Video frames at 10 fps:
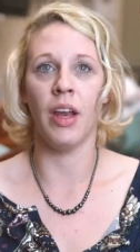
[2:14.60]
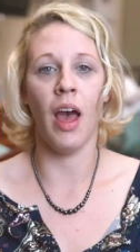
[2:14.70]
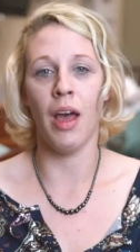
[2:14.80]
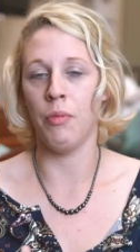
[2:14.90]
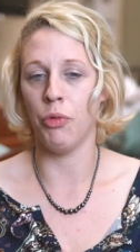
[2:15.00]
and
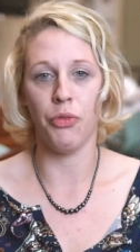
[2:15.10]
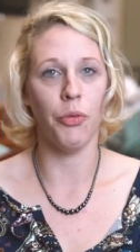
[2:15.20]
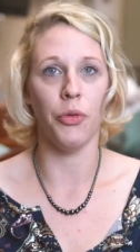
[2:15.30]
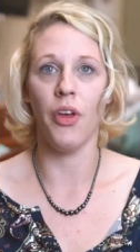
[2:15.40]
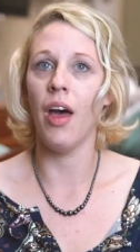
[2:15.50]
I was
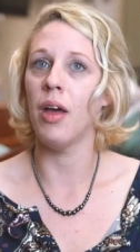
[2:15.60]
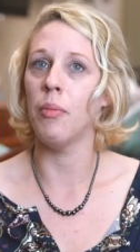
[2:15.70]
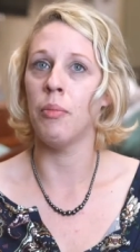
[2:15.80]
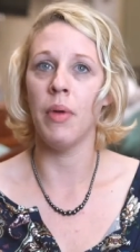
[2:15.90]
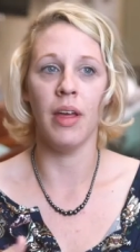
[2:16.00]
full
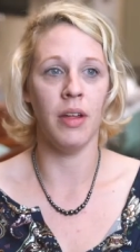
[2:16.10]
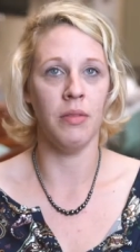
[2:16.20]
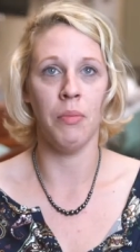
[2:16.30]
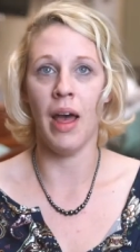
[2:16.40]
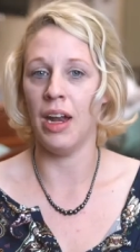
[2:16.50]
time
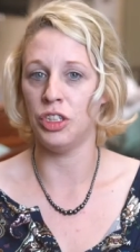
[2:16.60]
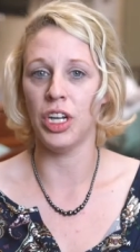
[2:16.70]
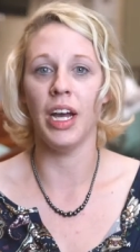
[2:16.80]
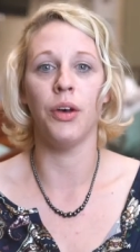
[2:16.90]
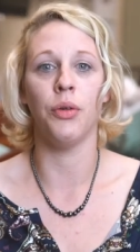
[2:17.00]
and had a
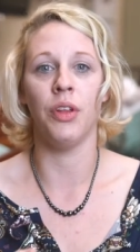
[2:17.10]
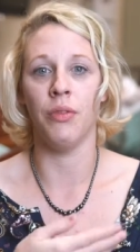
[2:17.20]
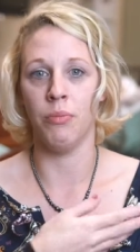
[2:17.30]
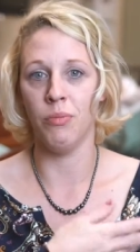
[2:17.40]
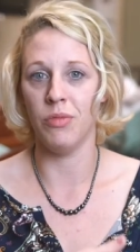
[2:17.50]
child
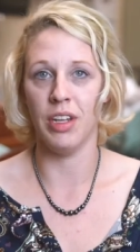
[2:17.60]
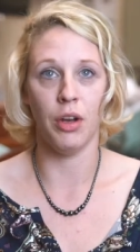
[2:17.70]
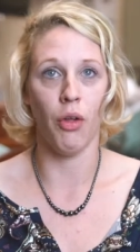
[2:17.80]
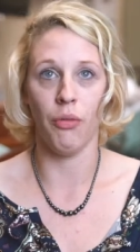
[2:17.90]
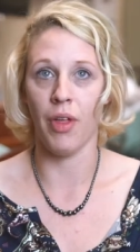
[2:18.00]
and did
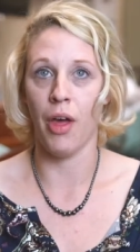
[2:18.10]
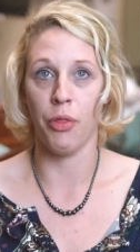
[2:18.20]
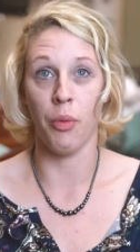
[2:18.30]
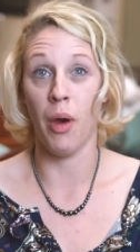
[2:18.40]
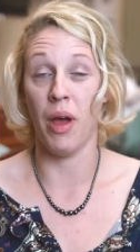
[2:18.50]
all of that
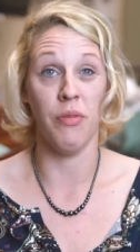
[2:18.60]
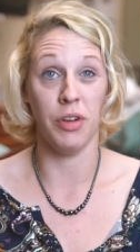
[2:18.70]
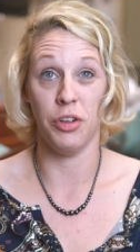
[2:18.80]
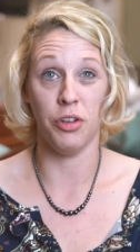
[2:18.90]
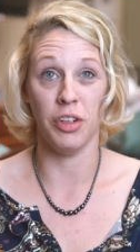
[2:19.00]
throughout
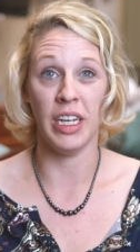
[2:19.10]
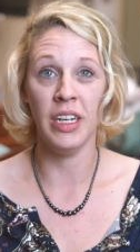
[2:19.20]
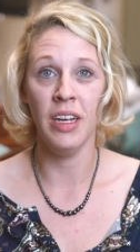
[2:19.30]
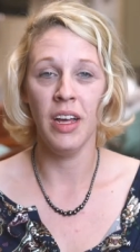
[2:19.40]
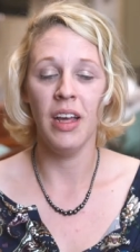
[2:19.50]
every degree.
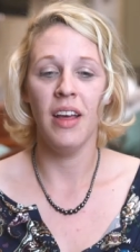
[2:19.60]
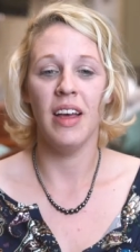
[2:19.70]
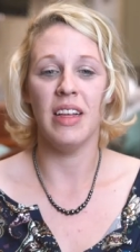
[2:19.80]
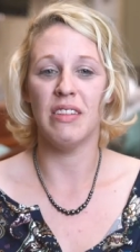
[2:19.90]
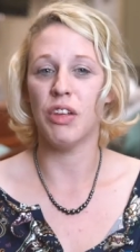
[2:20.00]

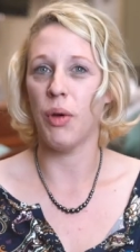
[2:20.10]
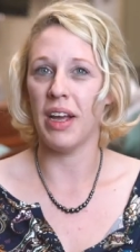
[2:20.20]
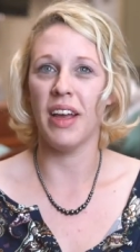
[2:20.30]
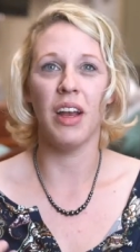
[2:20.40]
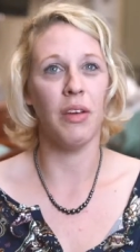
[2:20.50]
And so I
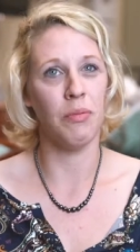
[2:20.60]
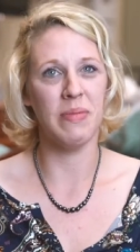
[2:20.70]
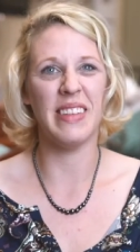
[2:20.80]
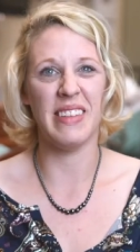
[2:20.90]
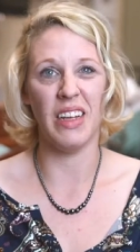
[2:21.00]
kind of
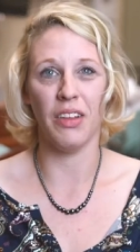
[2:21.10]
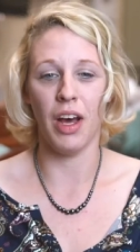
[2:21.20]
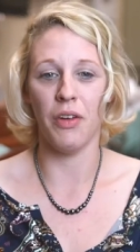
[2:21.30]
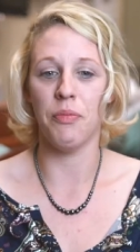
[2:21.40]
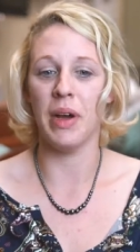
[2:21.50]
see a
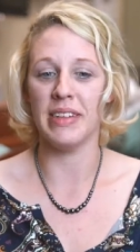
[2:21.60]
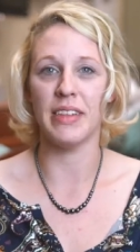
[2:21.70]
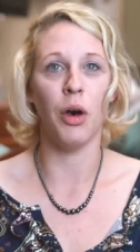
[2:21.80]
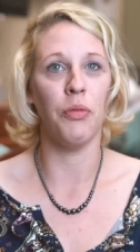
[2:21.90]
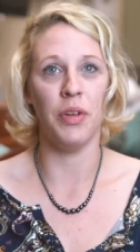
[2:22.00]
lot of
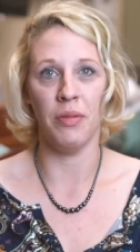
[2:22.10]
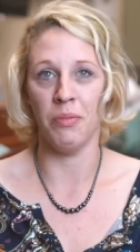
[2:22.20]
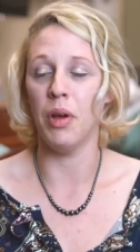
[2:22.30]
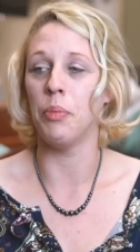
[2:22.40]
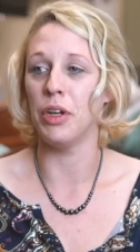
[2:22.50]
myself
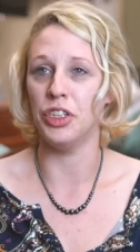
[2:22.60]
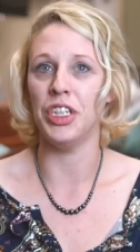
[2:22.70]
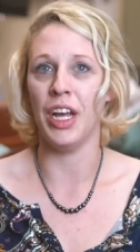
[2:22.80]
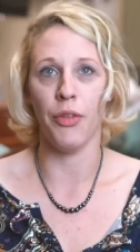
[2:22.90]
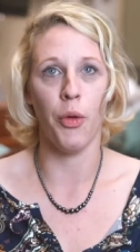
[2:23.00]
and
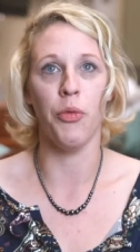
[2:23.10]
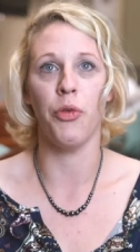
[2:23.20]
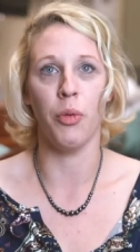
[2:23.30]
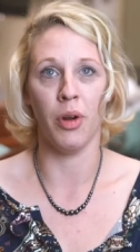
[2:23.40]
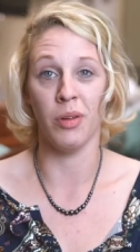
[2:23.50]
appreciate those
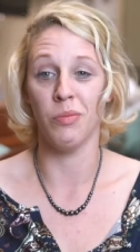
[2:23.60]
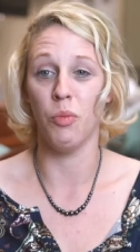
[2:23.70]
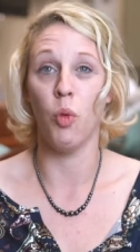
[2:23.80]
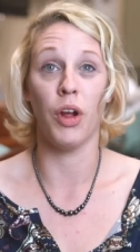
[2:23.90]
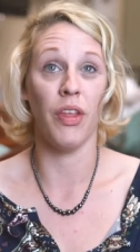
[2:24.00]
who are
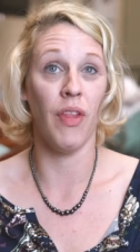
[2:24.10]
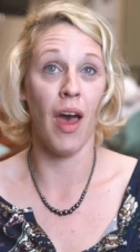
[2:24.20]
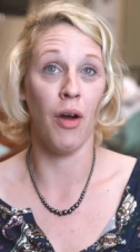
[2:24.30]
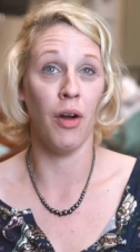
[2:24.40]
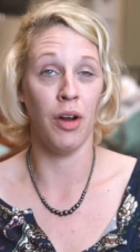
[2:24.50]
working
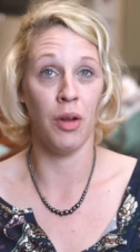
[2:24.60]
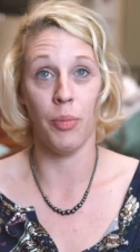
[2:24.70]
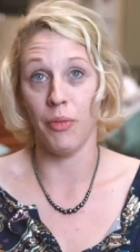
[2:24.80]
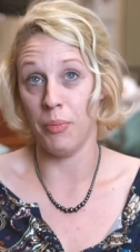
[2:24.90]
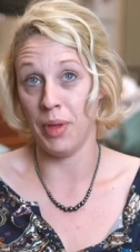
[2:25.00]
that hard
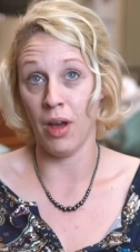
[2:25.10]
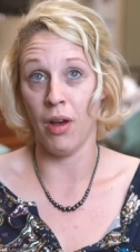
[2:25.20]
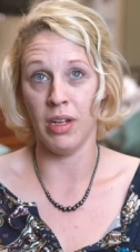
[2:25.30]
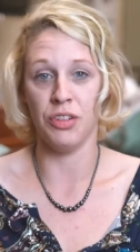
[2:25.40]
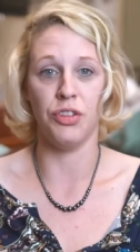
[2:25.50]
above and
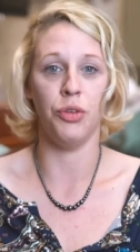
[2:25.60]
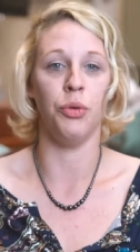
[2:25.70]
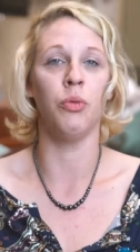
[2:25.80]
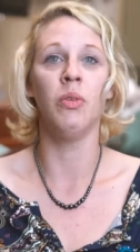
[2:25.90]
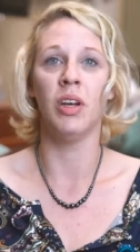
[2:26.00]
beyond to